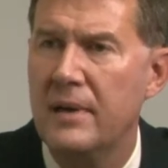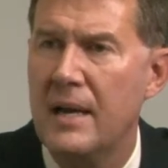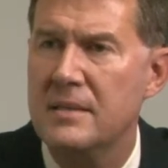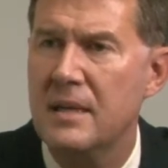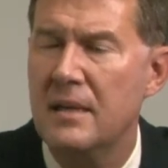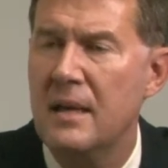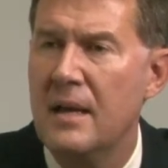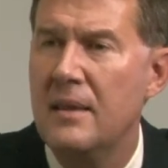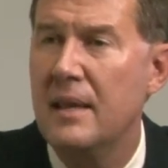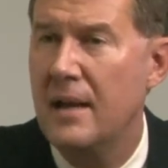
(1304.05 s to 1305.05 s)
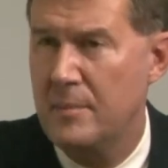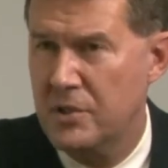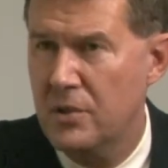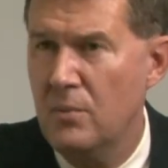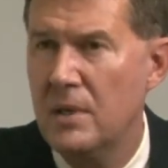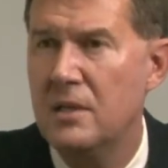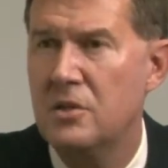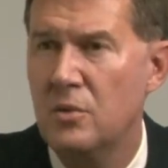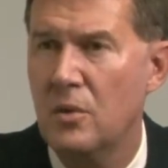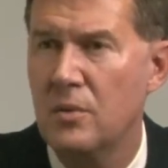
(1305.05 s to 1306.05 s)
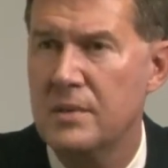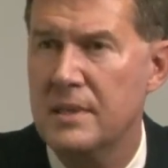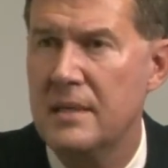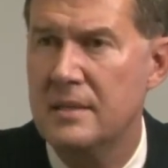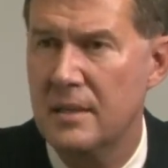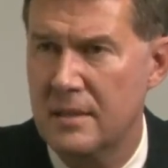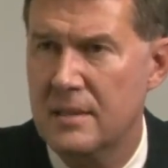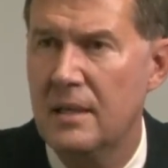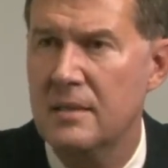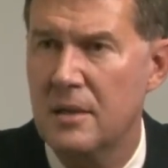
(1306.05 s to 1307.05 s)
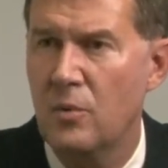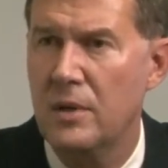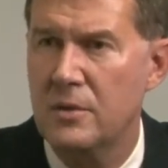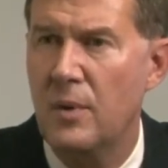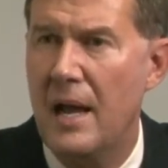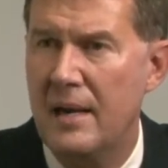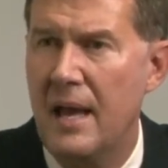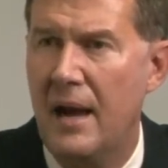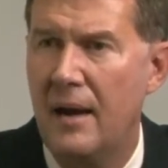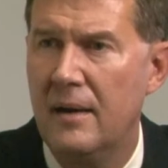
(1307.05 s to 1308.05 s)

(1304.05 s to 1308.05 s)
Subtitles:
And I said, then I'm assuming that you're going to cease and desist on this right now.